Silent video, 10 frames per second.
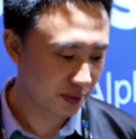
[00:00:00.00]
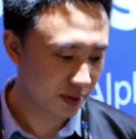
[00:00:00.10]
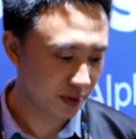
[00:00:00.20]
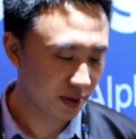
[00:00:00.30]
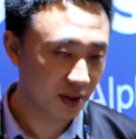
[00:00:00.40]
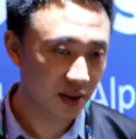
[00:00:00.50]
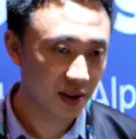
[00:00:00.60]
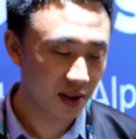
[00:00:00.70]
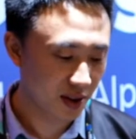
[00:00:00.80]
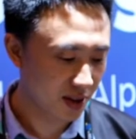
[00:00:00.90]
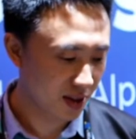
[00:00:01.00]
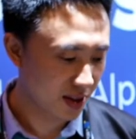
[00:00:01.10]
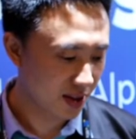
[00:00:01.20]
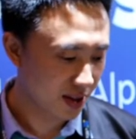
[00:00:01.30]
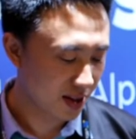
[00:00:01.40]

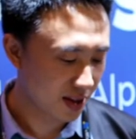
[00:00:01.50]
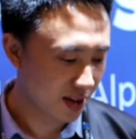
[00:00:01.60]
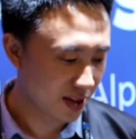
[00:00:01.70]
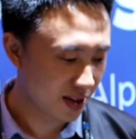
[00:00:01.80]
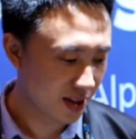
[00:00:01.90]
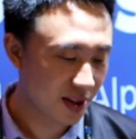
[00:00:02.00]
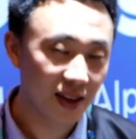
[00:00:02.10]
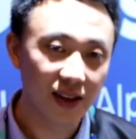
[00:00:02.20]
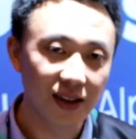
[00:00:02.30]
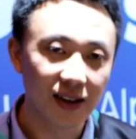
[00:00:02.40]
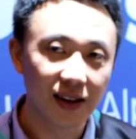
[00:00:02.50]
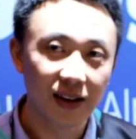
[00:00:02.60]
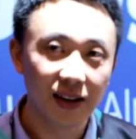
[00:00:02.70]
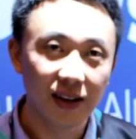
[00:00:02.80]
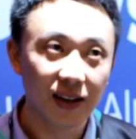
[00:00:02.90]

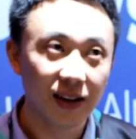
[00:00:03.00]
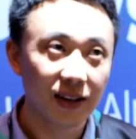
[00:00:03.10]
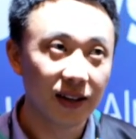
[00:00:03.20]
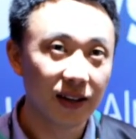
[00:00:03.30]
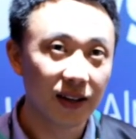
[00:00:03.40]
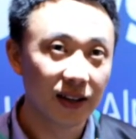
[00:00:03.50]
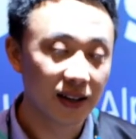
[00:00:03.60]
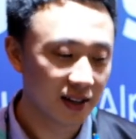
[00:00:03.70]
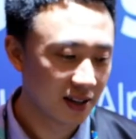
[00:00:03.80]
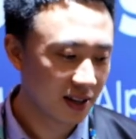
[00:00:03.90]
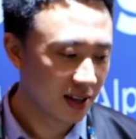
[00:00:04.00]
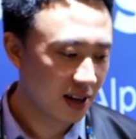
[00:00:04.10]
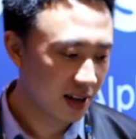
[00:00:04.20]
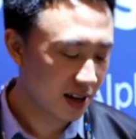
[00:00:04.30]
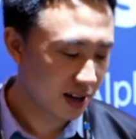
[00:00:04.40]

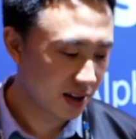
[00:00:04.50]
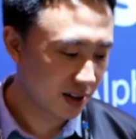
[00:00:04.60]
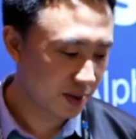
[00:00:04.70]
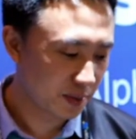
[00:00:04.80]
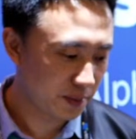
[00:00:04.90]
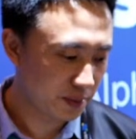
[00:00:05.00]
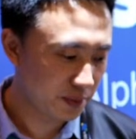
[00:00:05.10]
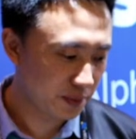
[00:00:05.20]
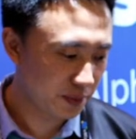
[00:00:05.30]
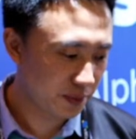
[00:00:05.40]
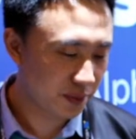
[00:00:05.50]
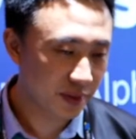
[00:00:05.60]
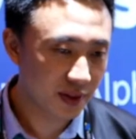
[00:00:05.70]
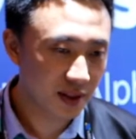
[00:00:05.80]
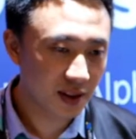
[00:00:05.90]

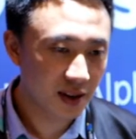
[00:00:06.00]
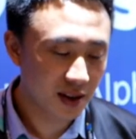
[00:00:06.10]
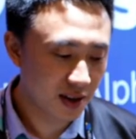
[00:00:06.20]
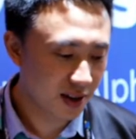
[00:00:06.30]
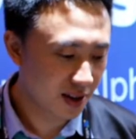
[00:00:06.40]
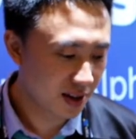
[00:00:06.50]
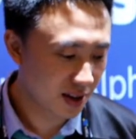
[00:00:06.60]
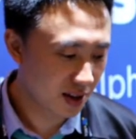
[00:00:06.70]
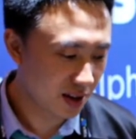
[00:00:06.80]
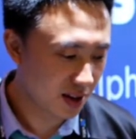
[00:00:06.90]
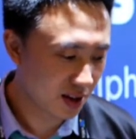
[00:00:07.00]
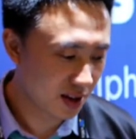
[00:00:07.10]
(not speaking)